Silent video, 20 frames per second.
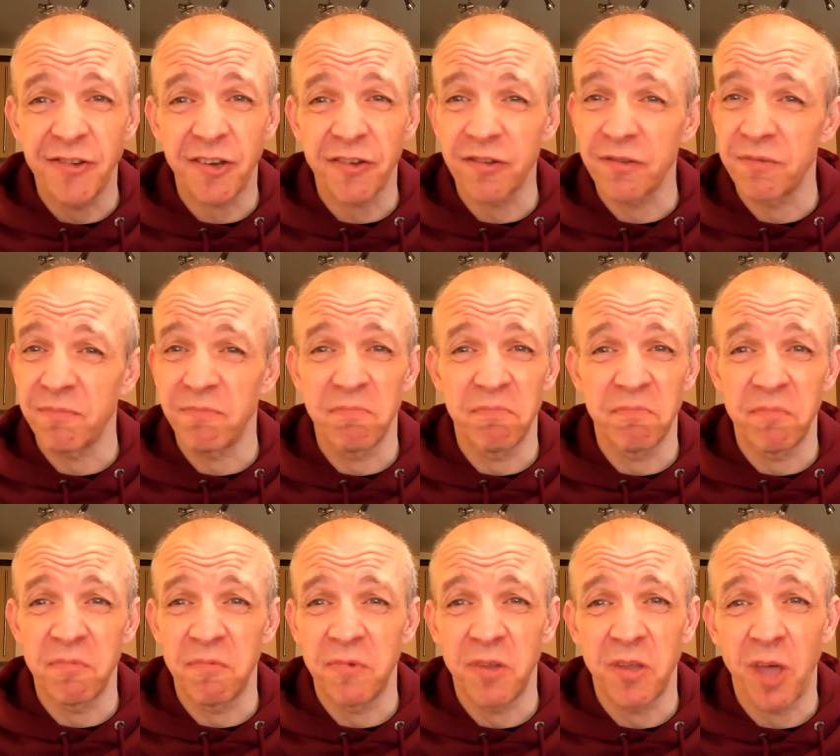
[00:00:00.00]
just
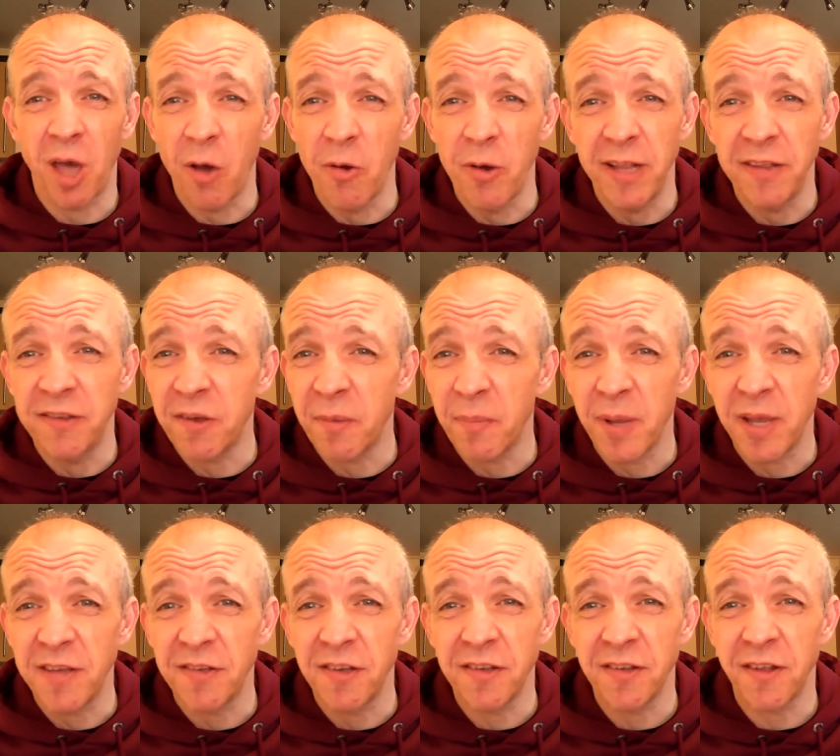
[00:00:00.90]
going to
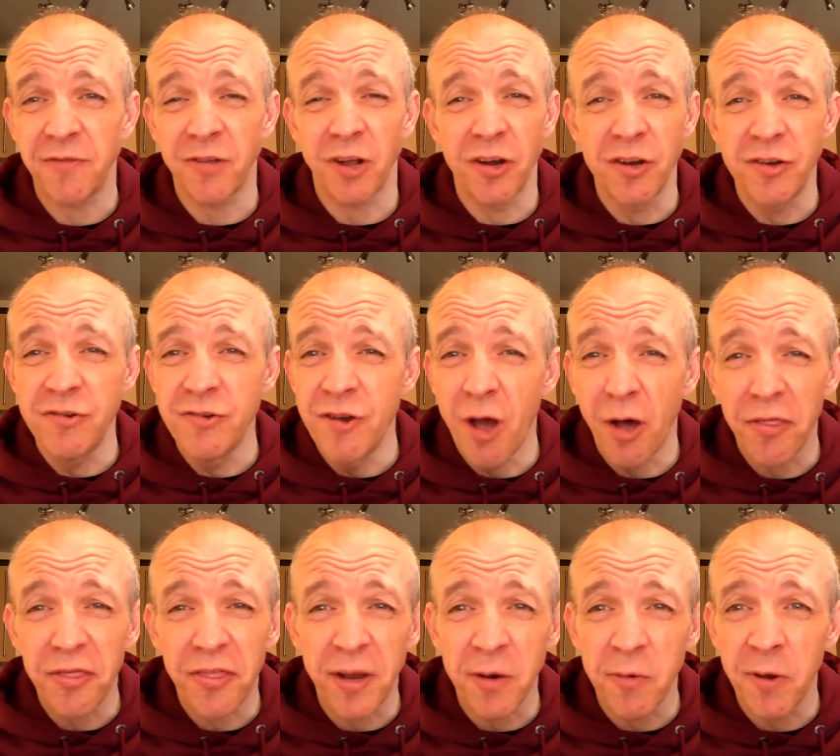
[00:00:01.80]
pieces. They've done
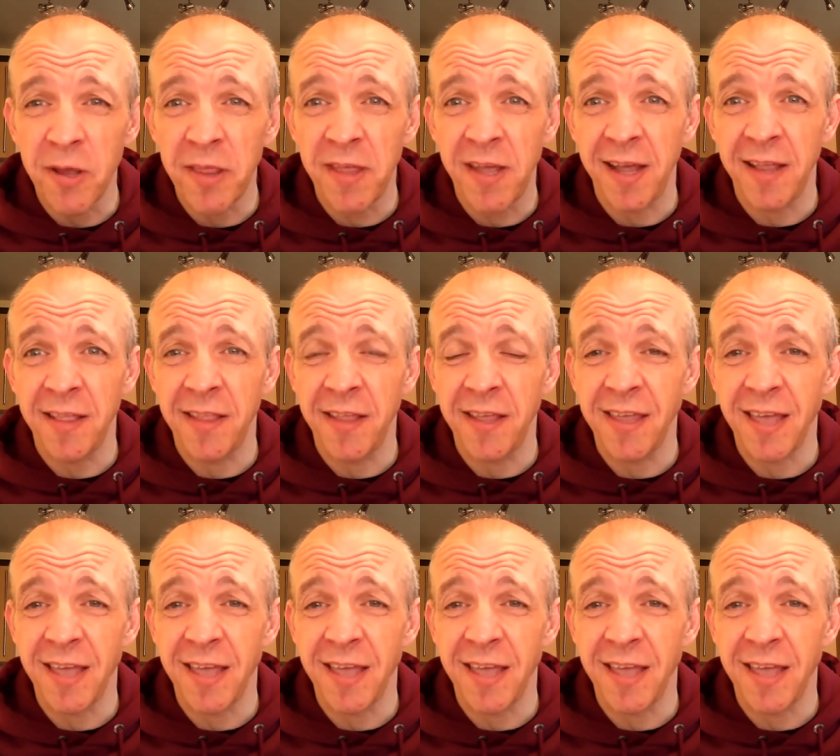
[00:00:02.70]
nothing with it in the